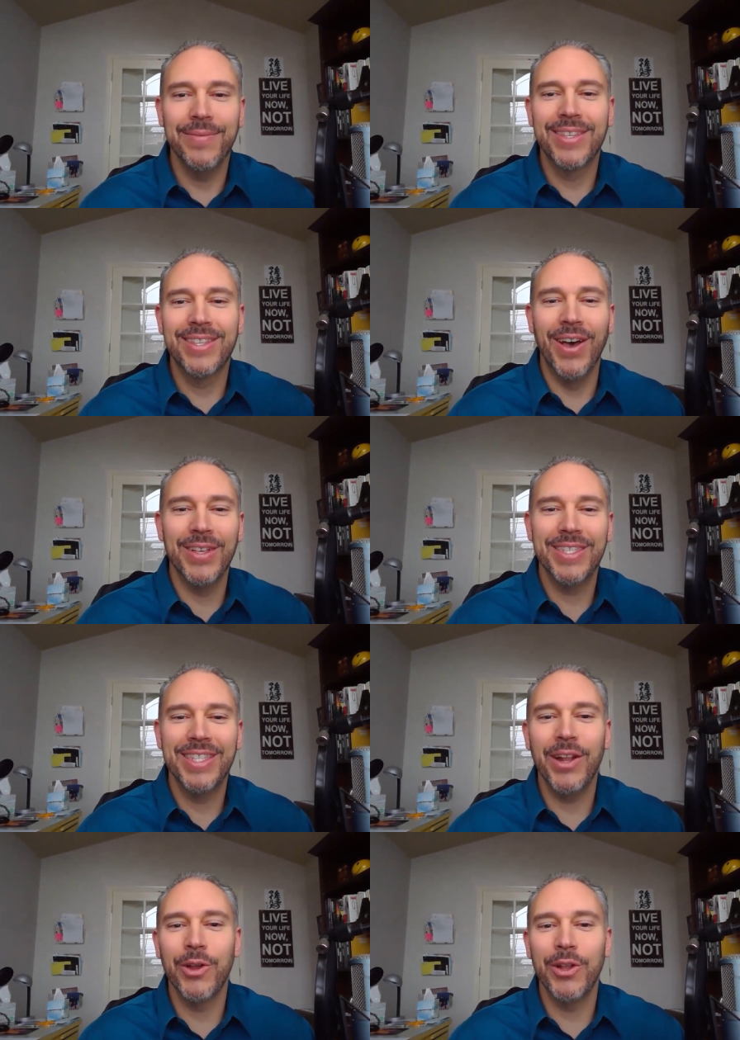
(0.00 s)
So it's
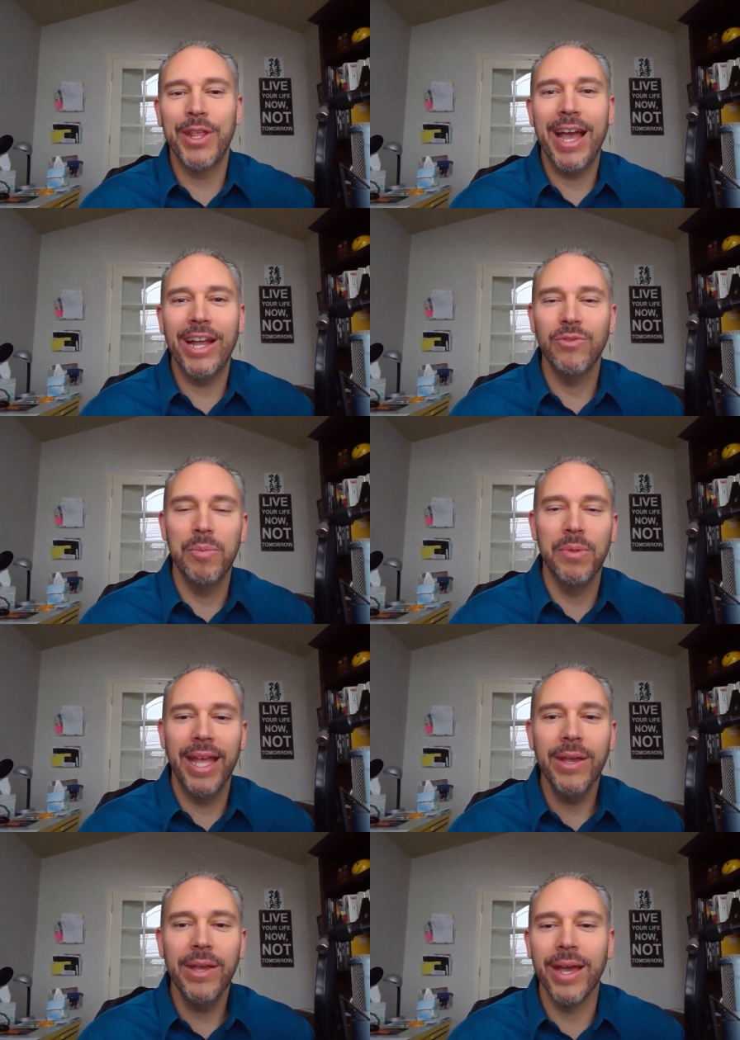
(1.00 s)
not a good cash flow play
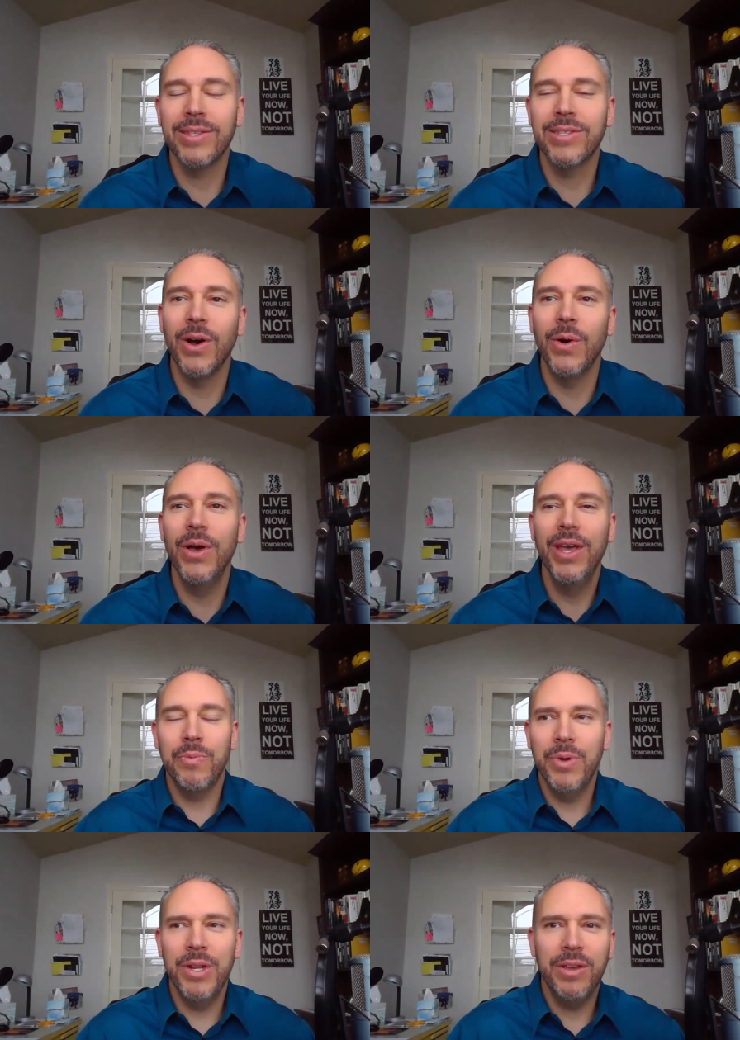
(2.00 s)
anyway. So
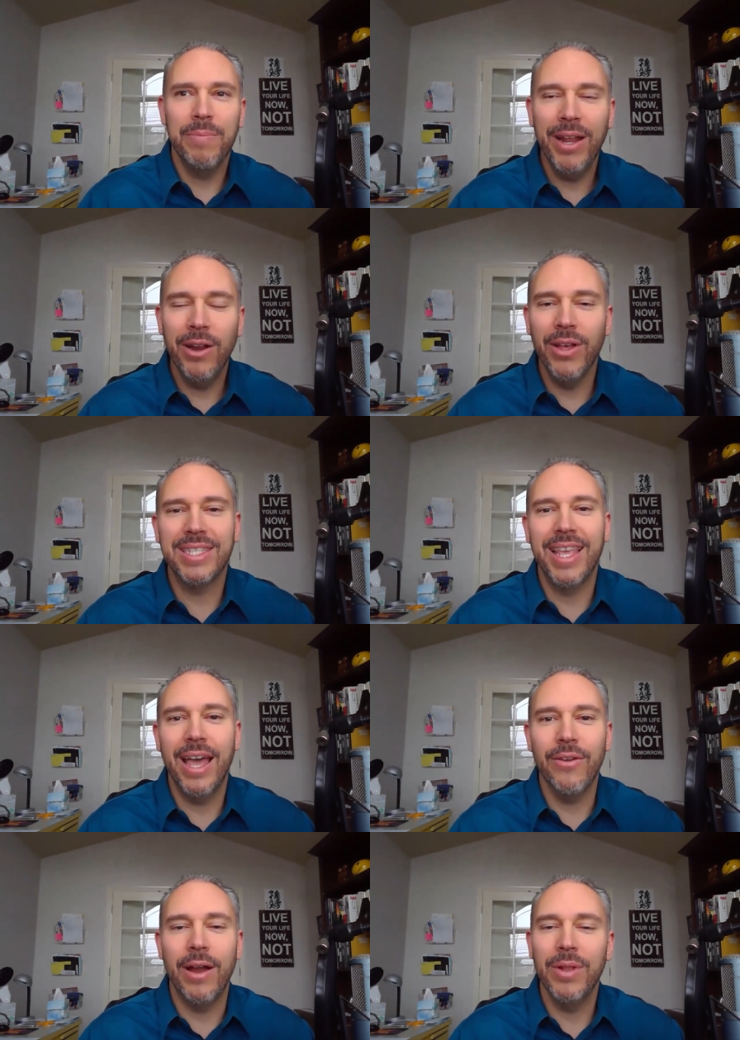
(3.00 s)
when you combine all that
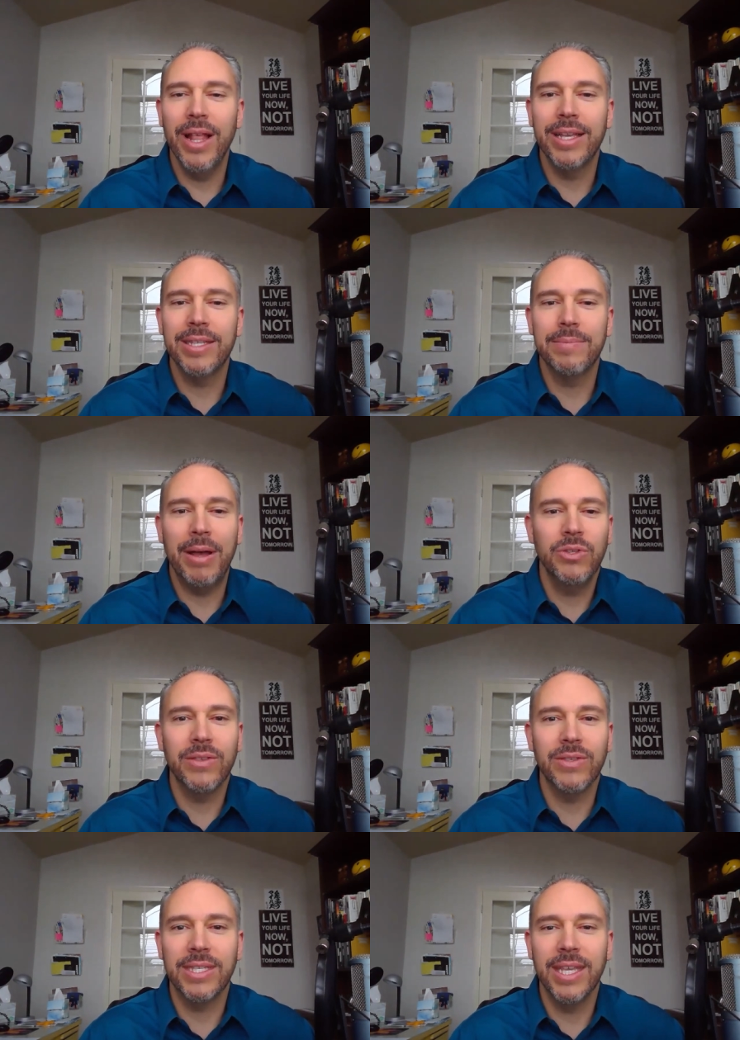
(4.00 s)
together, I realized about
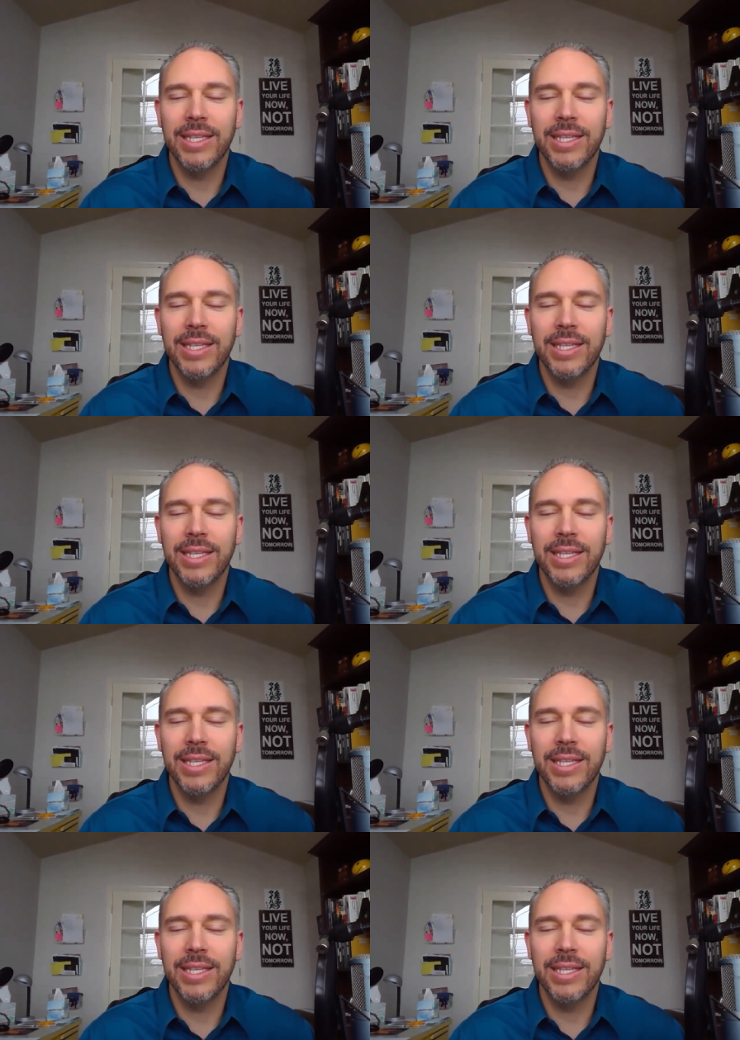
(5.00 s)
2006